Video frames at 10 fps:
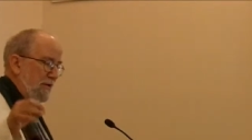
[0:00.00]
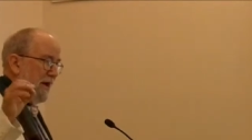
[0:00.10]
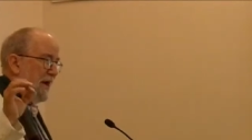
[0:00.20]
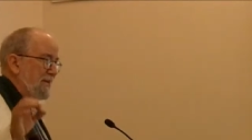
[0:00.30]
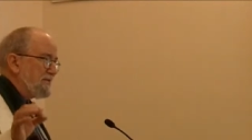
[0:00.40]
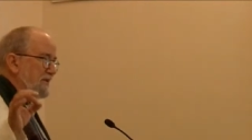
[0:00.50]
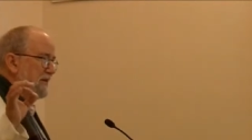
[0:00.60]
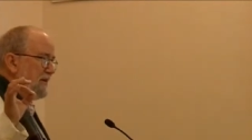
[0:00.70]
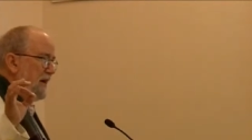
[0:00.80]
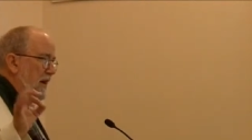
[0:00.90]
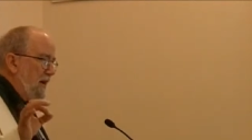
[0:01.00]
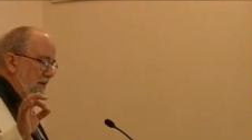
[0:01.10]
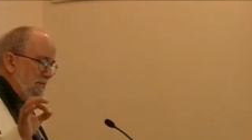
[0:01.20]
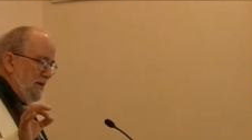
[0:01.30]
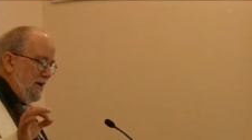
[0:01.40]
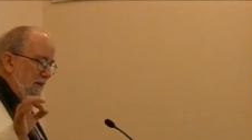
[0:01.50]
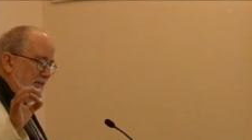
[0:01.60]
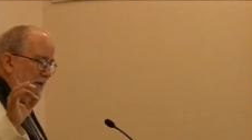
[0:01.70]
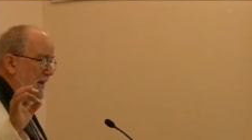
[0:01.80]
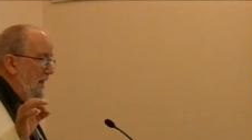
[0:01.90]
to actually occupy
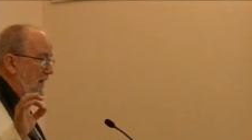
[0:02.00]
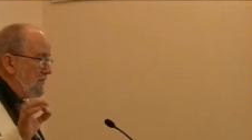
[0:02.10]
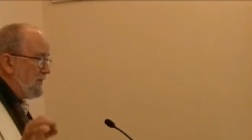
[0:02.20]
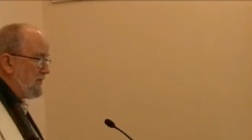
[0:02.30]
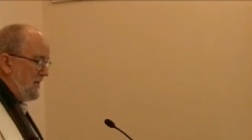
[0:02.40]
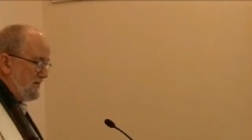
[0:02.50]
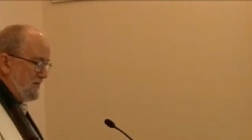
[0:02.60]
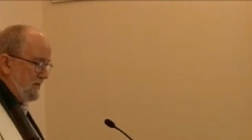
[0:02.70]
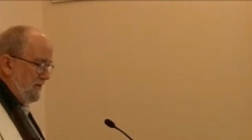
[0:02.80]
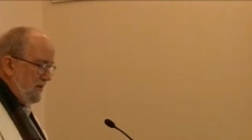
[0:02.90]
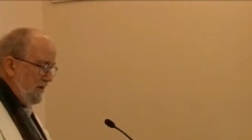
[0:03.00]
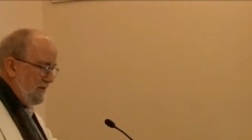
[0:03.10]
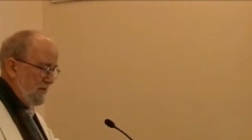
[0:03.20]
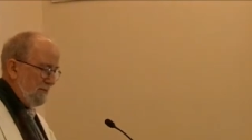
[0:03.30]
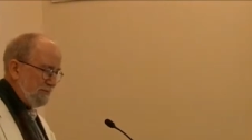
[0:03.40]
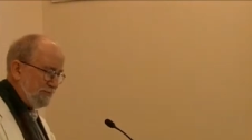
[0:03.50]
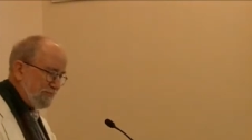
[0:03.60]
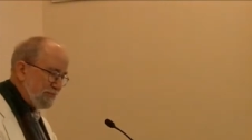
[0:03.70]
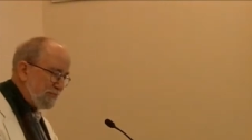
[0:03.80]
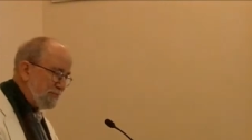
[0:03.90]
and have possession of it.
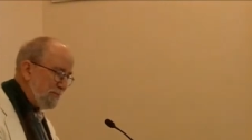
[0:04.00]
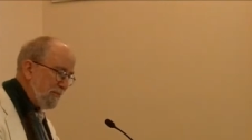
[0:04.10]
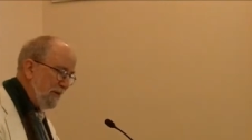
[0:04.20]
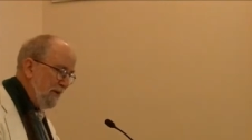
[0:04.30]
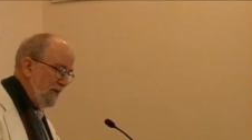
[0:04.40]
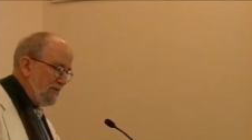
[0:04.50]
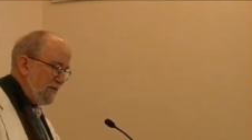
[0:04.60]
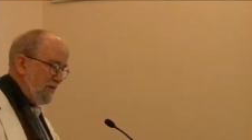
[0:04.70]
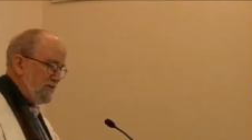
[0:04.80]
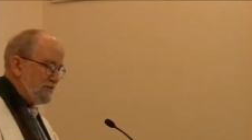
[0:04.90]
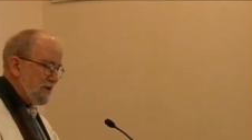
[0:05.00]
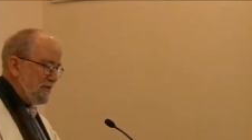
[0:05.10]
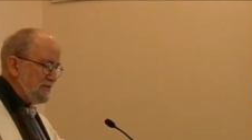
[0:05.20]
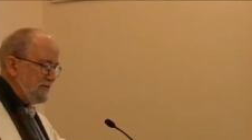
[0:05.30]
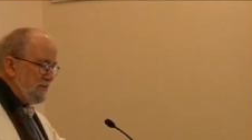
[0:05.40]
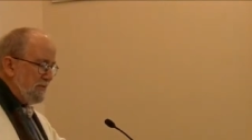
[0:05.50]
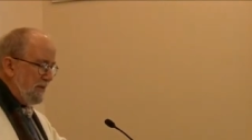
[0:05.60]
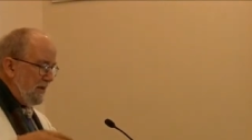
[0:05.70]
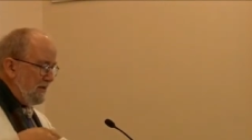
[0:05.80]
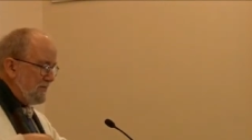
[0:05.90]
So the instructions
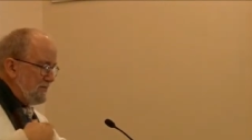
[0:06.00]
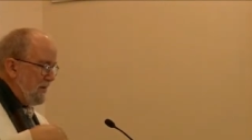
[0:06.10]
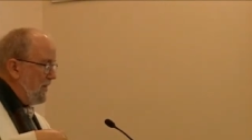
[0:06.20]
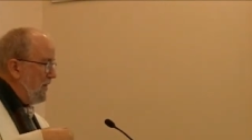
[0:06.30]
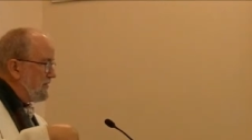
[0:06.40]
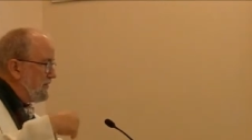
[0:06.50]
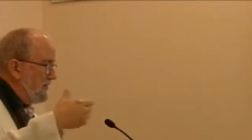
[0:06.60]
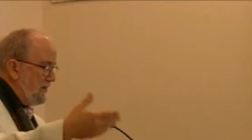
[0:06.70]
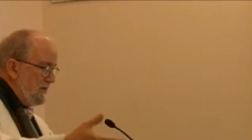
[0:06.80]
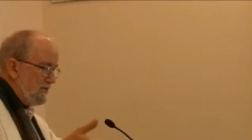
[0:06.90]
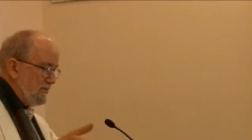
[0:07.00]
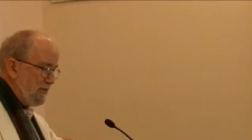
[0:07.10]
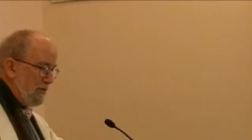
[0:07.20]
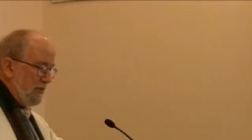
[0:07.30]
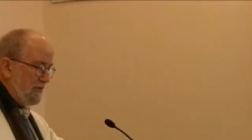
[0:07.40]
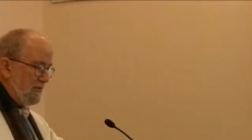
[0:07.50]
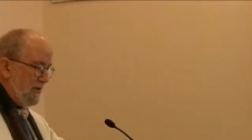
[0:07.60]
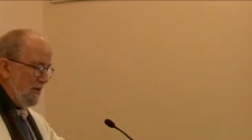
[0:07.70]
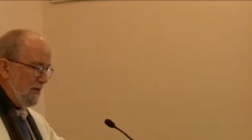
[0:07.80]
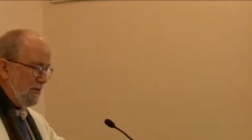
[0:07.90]
from the English monarchs to their explorers
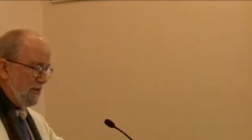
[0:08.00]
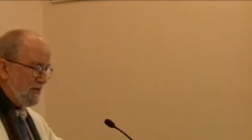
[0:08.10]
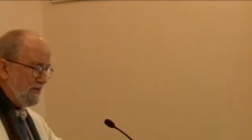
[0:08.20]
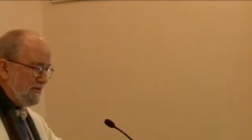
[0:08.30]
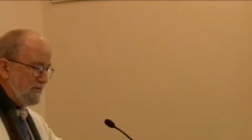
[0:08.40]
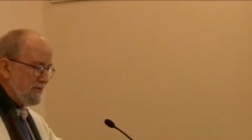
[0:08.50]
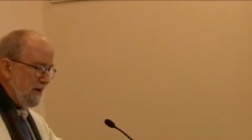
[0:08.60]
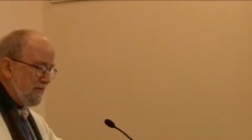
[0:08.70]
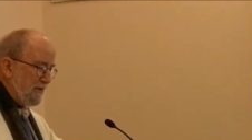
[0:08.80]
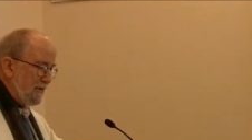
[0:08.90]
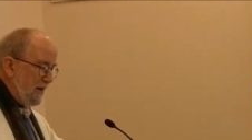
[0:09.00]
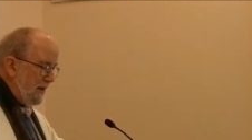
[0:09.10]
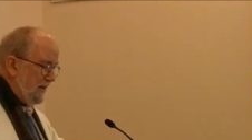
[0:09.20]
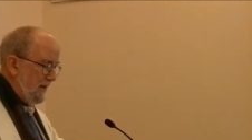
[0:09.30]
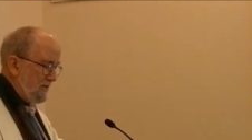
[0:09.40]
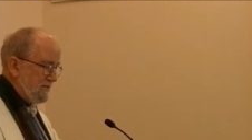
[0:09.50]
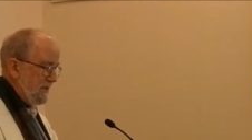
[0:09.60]
were to discover and colonize